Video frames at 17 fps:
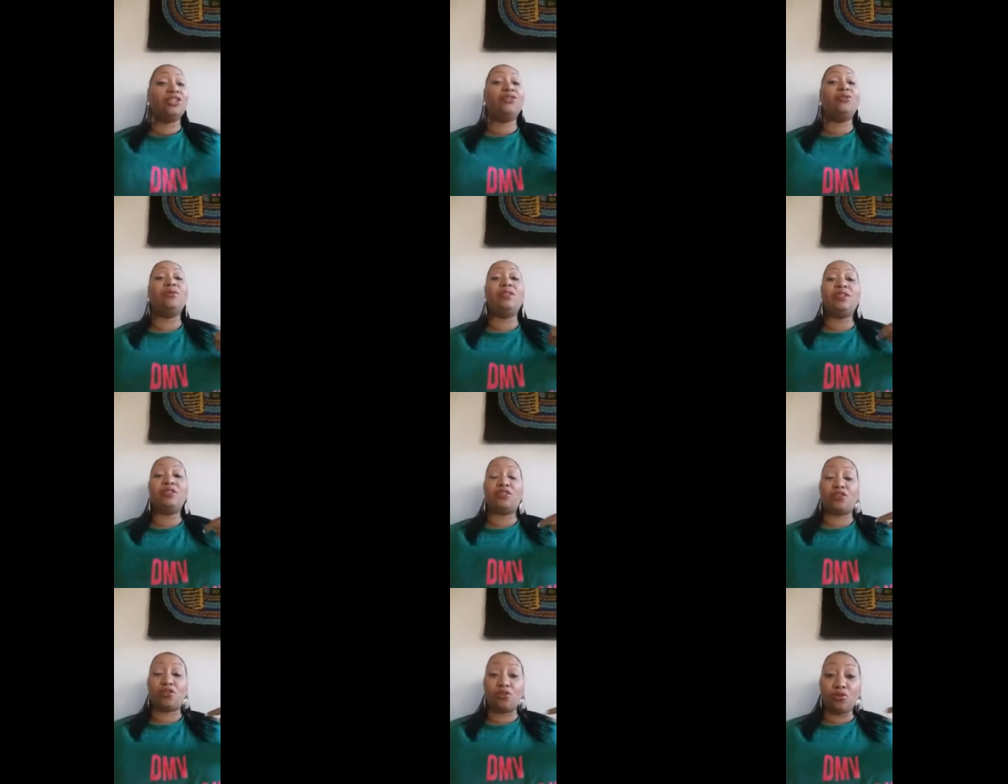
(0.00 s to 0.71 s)
you
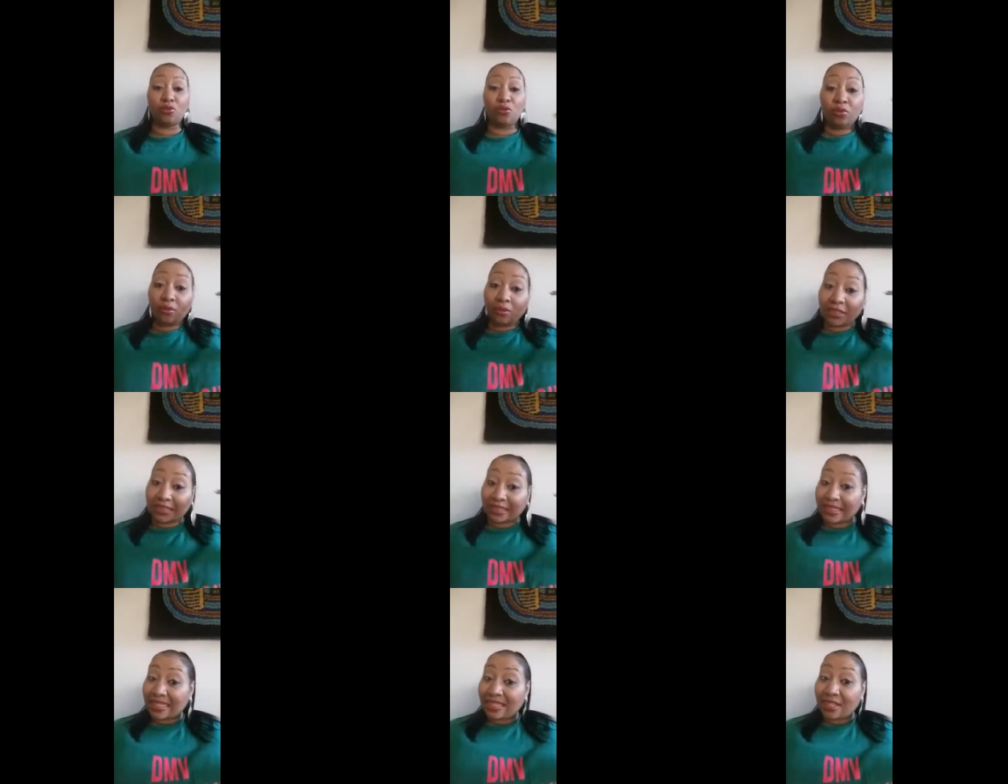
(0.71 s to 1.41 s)
need to
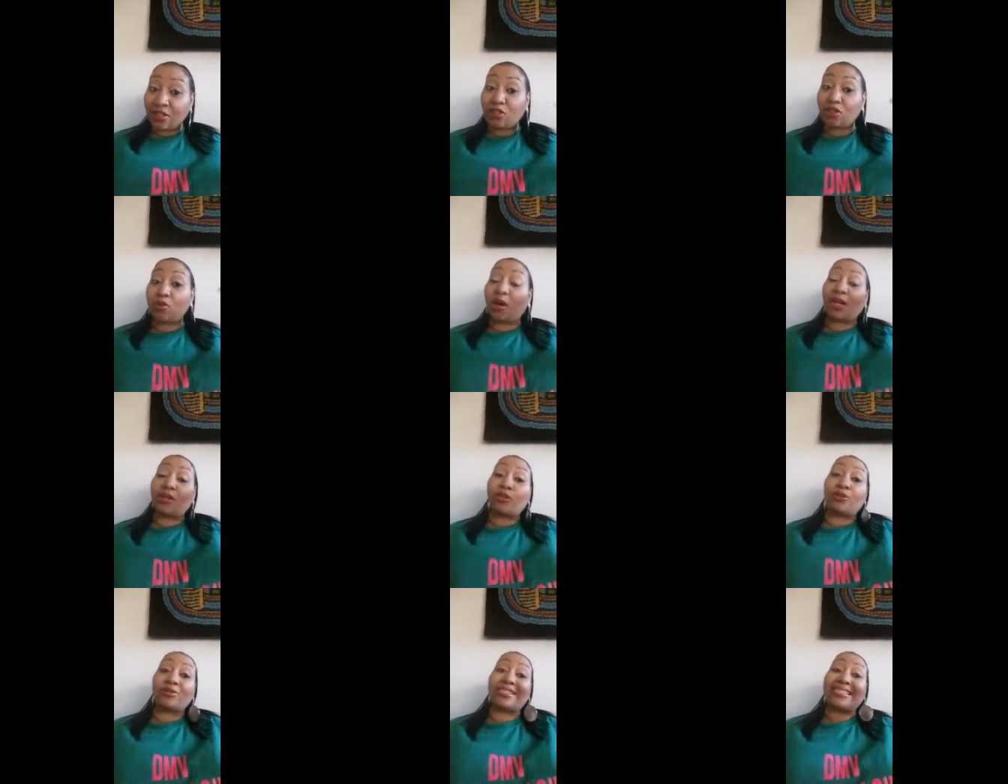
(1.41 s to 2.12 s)
listen to
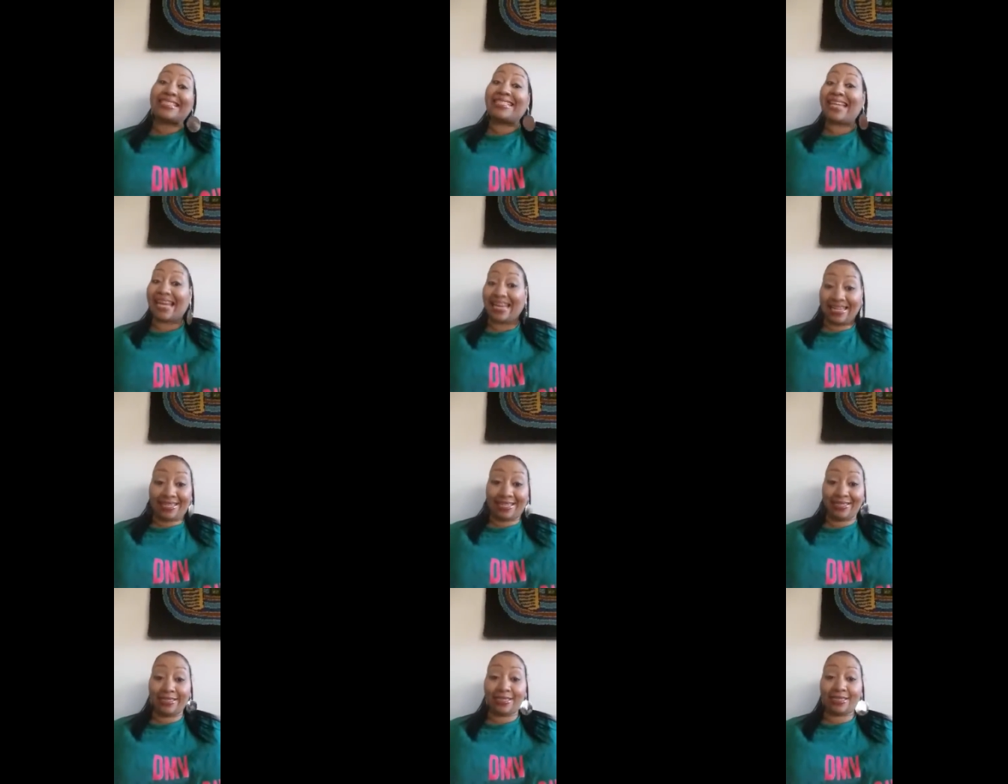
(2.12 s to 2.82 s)

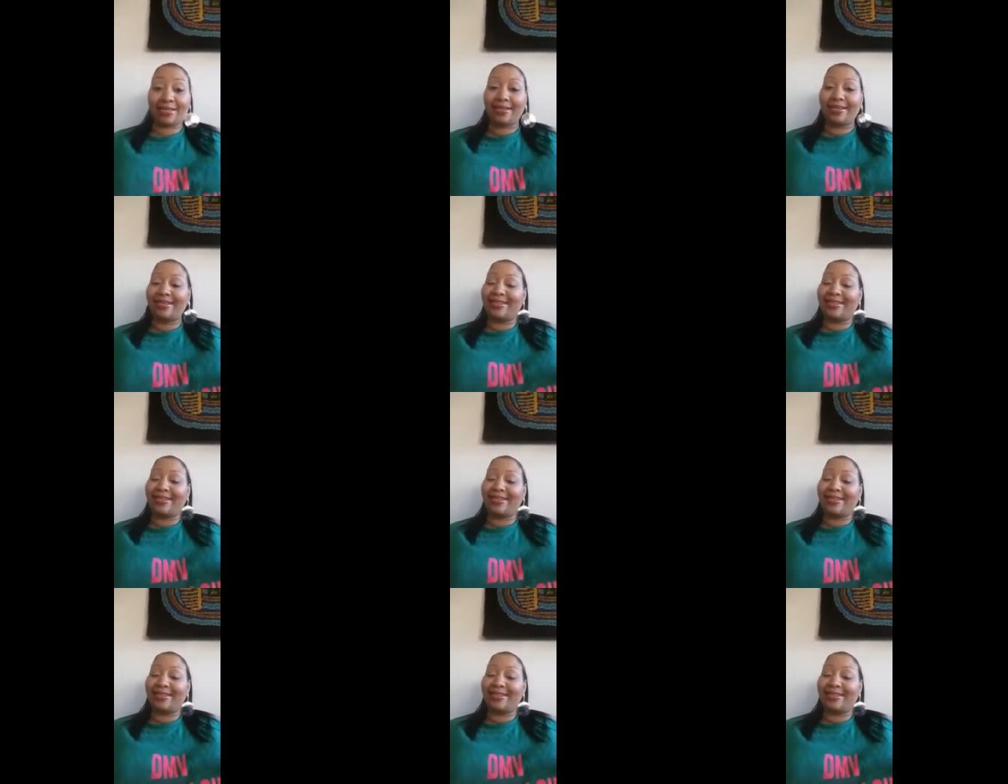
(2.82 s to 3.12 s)
understand,